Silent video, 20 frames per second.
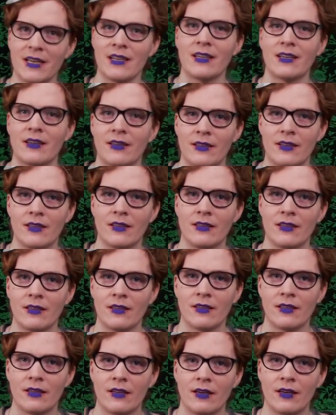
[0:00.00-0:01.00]
it
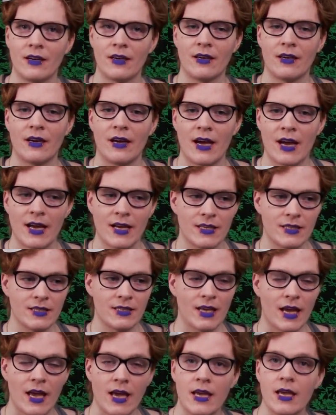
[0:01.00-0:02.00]
uh,
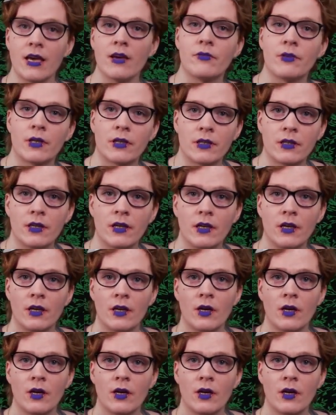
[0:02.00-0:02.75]
as a given,